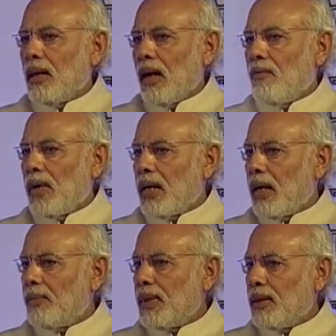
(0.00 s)
I'm very
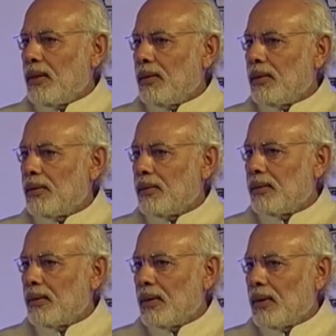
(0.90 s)
happy
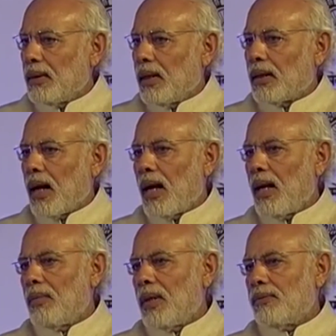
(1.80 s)
that the
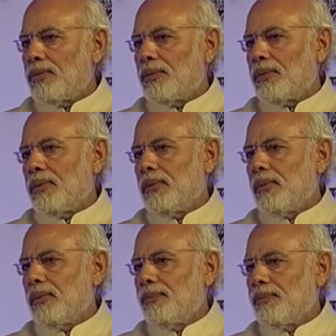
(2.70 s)
IMF
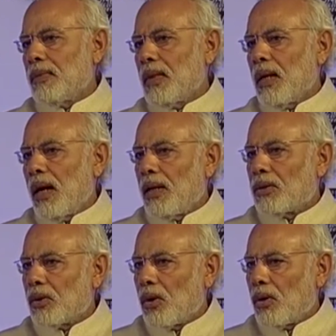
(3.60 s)
has
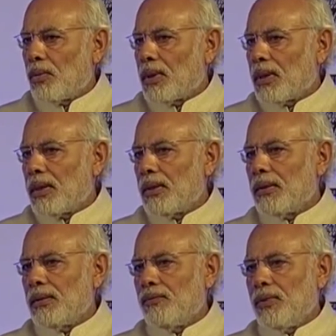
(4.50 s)
collaborated
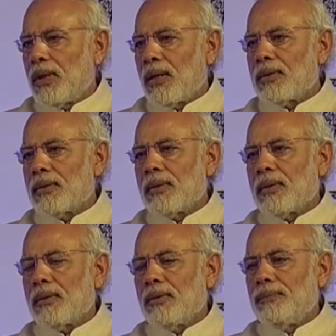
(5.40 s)
with us
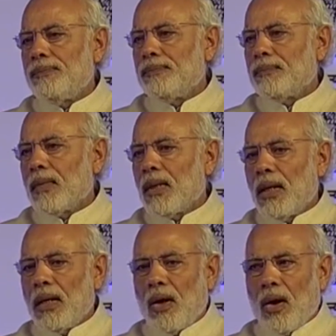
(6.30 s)

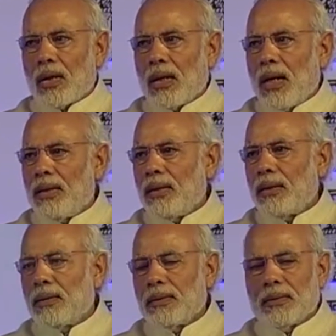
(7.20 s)
in
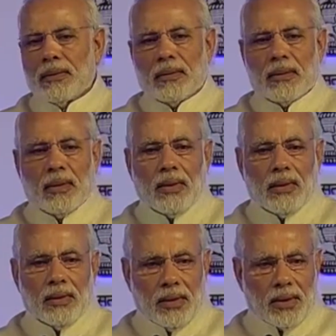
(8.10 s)
organizing
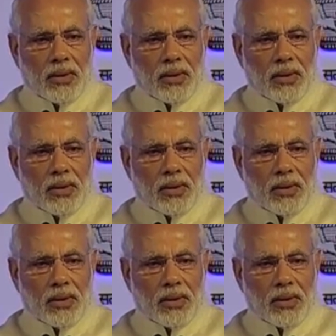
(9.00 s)
this